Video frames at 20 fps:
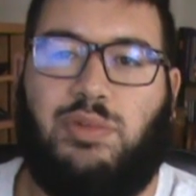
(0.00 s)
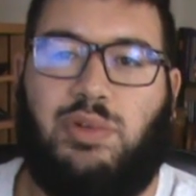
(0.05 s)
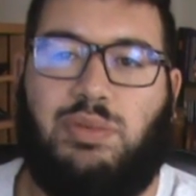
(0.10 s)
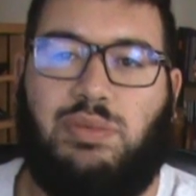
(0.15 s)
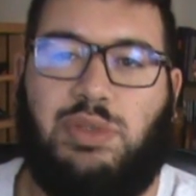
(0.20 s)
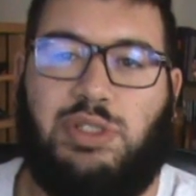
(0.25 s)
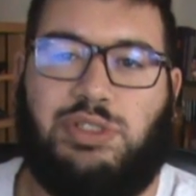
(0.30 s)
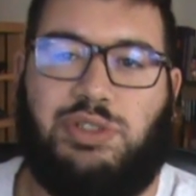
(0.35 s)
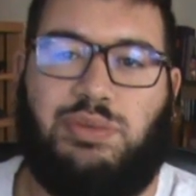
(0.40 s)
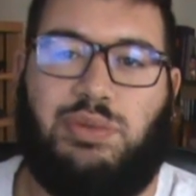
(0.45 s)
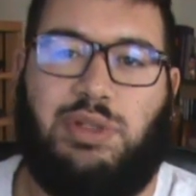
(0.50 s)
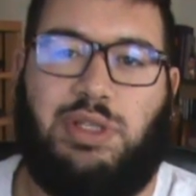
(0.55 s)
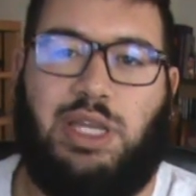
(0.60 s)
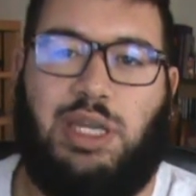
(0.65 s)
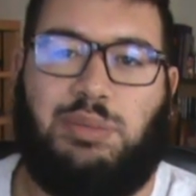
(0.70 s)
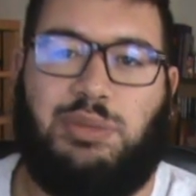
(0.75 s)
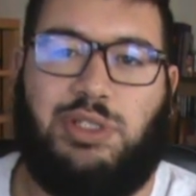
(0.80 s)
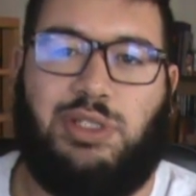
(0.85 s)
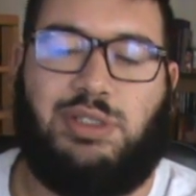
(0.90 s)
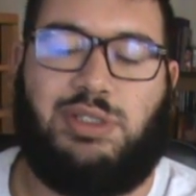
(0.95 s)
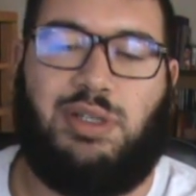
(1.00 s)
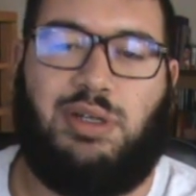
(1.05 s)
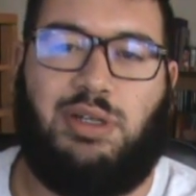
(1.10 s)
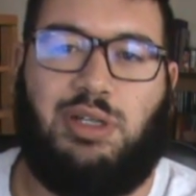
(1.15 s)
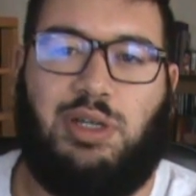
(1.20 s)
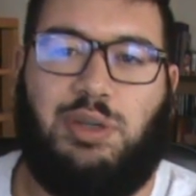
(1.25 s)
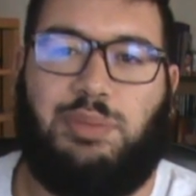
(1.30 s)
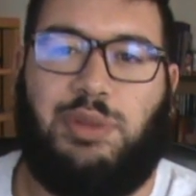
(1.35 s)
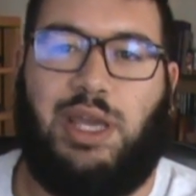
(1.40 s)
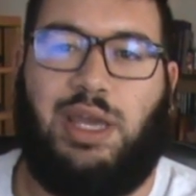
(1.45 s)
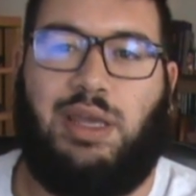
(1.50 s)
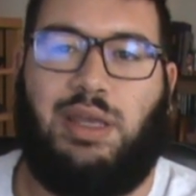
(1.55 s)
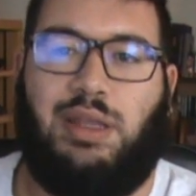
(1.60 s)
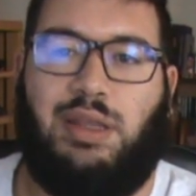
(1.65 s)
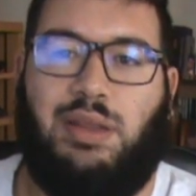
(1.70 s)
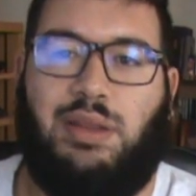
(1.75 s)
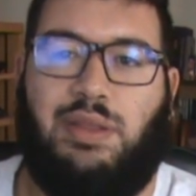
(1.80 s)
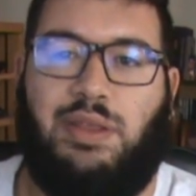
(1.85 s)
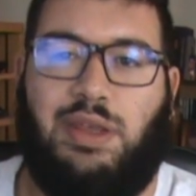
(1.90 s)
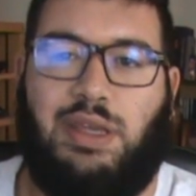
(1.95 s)
Wasn't really able to turn up
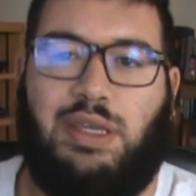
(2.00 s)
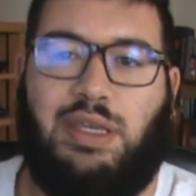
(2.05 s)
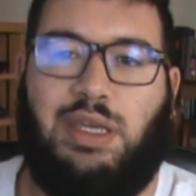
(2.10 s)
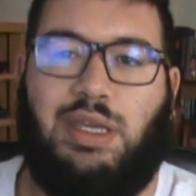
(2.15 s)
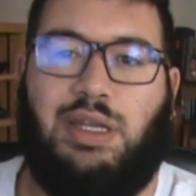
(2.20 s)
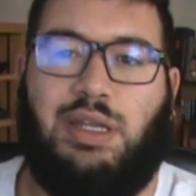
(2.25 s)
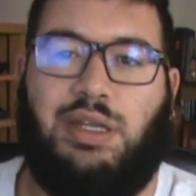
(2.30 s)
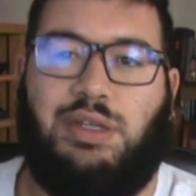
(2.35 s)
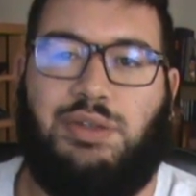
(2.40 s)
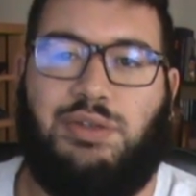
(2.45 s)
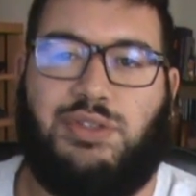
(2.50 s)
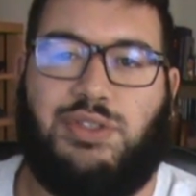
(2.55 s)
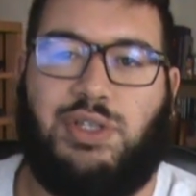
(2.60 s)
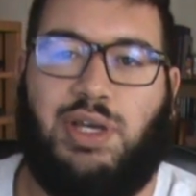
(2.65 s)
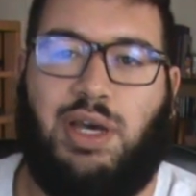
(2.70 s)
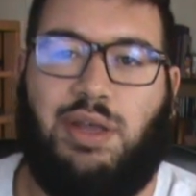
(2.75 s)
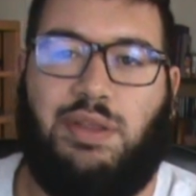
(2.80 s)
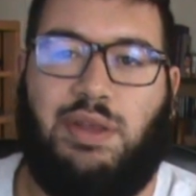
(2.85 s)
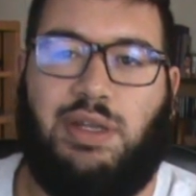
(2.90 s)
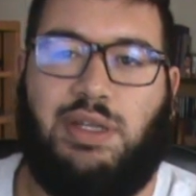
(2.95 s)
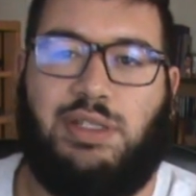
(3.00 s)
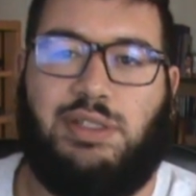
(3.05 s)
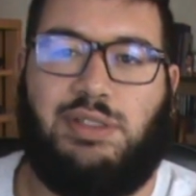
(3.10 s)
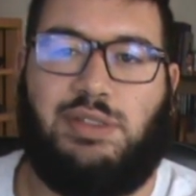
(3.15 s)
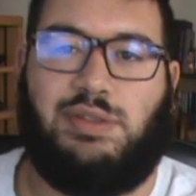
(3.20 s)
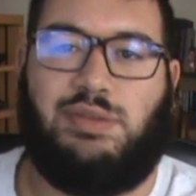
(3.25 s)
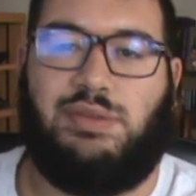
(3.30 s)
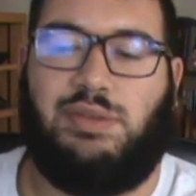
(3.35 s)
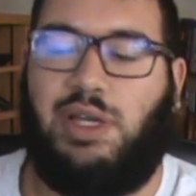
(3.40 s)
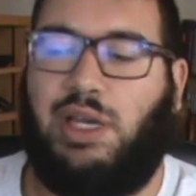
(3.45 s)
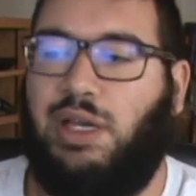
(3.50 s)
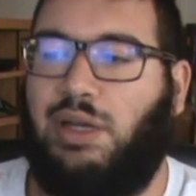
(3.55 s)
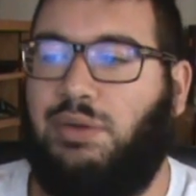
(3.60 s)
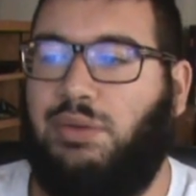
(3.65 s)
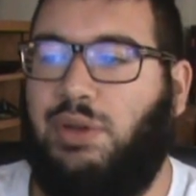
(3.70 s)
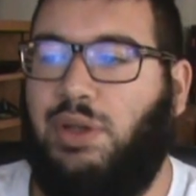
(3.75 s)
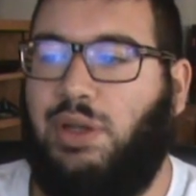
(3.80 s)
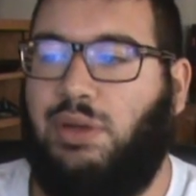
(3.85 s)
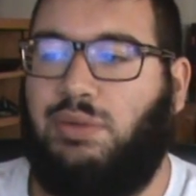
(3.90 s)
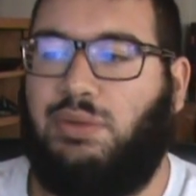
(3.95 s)
the heat, and you saw that his
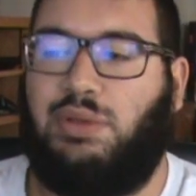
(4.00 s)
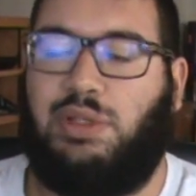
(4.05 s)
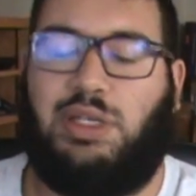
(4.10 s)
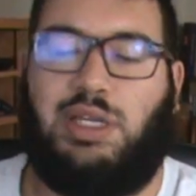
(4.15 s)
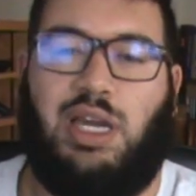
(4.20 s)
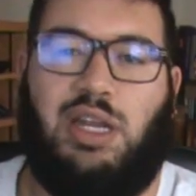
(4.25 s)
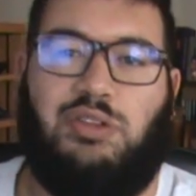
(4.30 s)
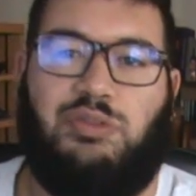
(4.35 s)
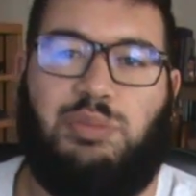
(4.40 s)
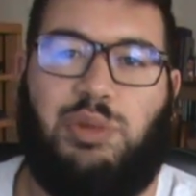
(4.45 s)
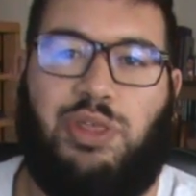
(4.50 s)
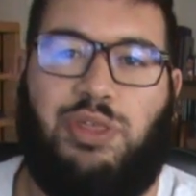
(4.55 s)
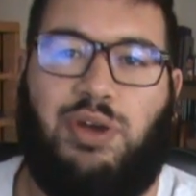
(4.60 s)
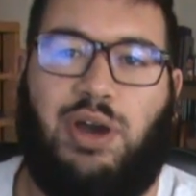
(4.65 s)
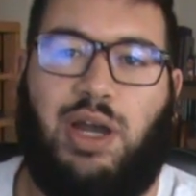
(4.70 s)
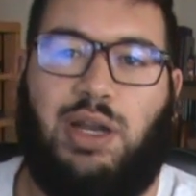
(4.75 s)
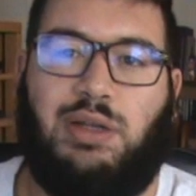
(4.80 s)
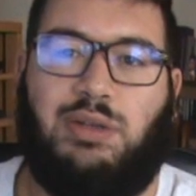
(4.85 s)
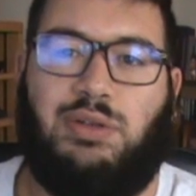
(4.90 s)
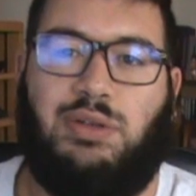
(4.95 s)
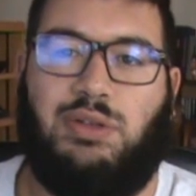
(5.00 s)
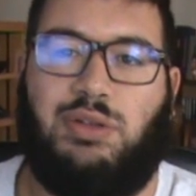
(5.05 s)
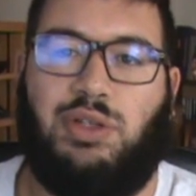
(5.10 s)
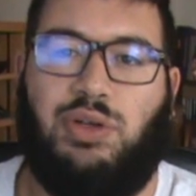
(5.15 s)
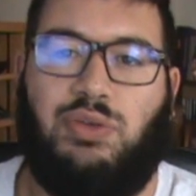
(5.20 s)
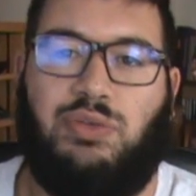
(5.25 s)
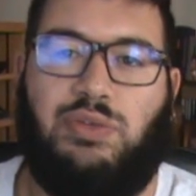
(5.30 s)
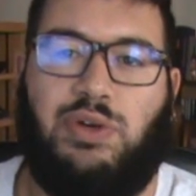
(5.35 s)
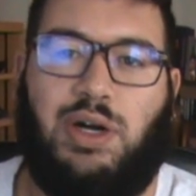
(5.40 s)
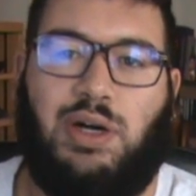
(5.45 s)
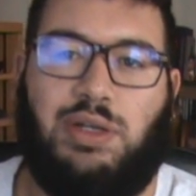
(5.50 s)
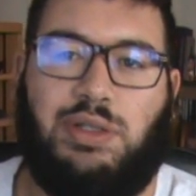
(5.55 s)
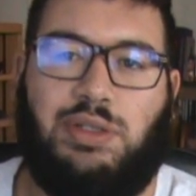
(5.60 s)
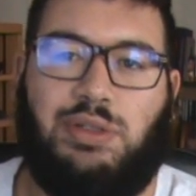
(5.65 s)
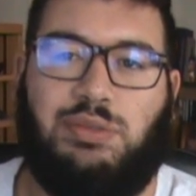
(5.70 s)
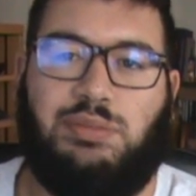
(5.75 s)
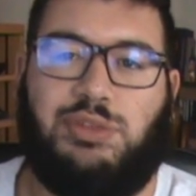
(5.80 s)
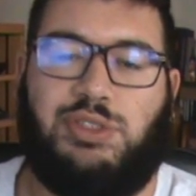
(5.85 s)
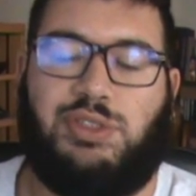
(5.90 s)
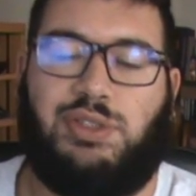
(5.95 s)
really kind of methodical, low
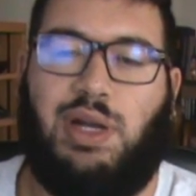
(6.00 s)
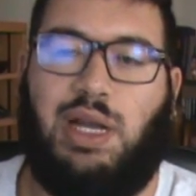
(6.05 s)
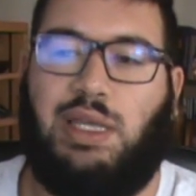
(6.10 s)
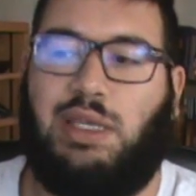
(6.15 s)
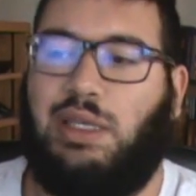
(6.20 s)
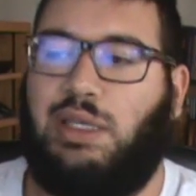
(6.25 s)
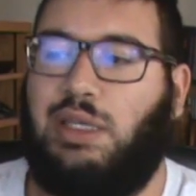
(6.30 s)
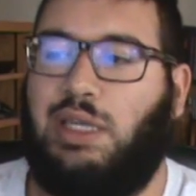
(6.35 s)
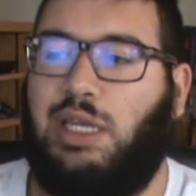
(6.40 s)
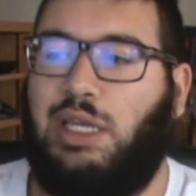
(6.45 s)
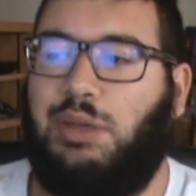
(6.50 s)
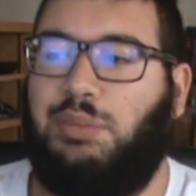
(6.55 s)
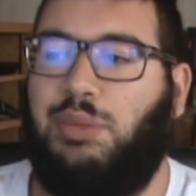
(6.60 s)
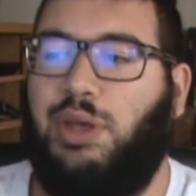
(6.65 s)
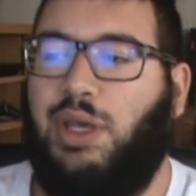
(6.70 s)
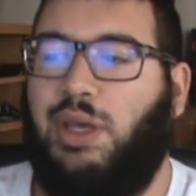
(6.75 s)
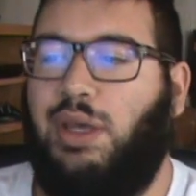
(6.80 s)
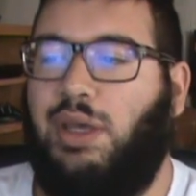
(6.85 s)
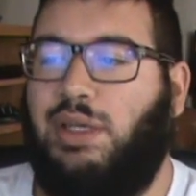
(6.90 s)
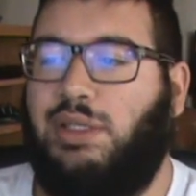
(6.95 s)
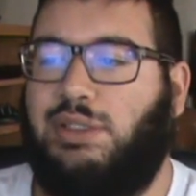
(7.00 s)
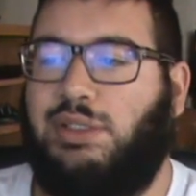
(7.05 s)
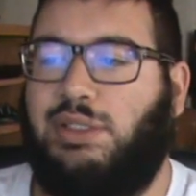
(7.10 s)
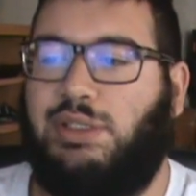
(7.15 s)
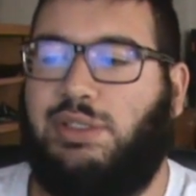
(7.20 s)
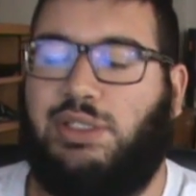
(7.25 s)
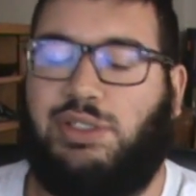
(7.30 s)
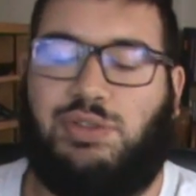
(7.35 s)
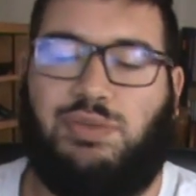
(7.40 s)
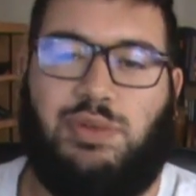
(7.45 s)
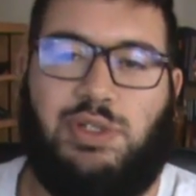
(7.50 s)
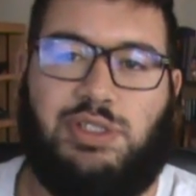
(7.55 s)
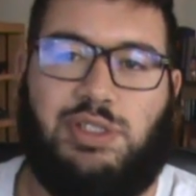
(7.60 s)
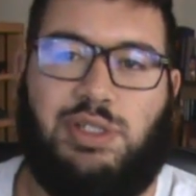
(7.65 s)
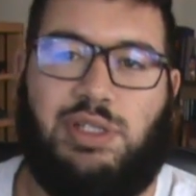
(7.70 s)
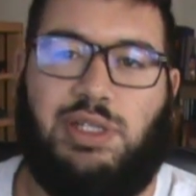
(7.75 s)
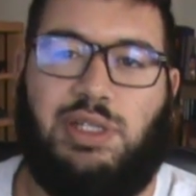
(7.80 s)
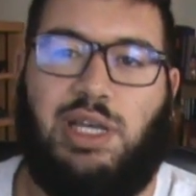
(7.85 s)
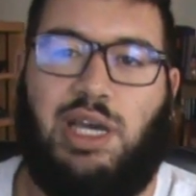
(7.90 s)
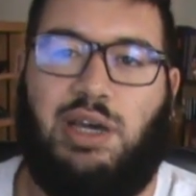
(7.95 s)
volume striking game just
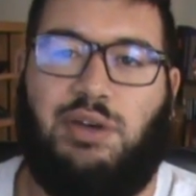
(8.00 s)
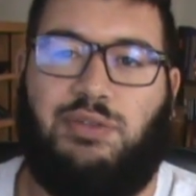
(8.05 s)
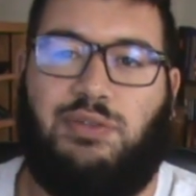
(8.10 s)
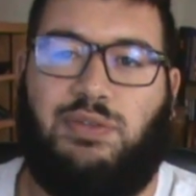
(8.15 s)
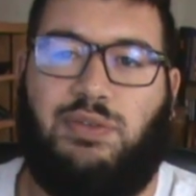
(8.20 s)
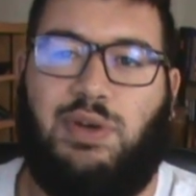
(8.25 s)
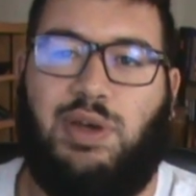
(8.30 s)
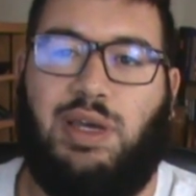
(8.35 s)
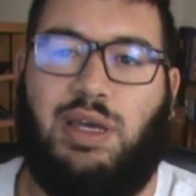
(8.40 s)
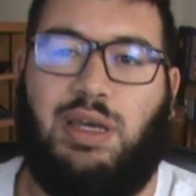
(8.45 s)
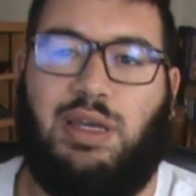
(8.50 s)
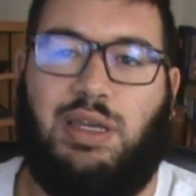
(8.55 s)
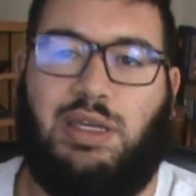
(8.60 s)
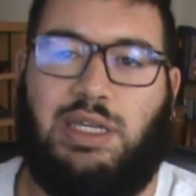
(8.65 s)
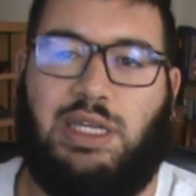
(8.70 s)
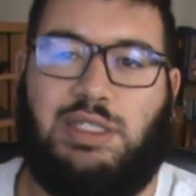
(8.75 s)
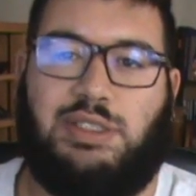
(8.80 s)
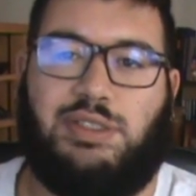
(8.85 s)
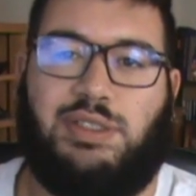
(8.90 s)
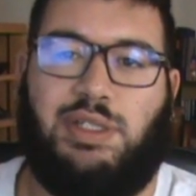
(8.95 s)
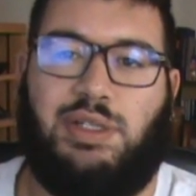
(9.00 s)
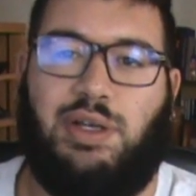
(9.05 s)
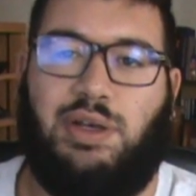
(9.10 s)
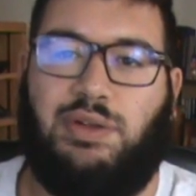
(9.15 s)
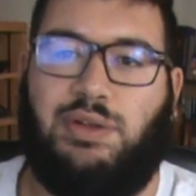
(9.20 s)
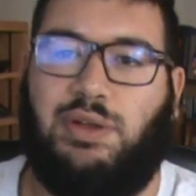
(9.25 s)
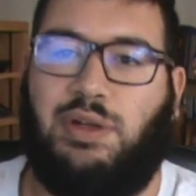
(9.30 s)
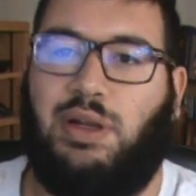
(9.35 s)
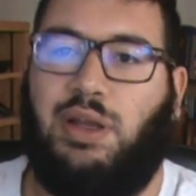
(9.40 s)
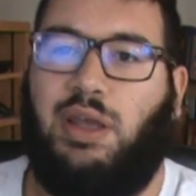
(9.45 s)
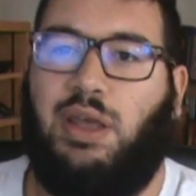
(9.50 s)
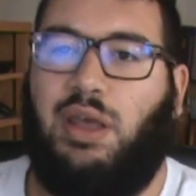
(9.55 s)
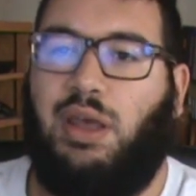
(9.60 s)
wasn't enough against another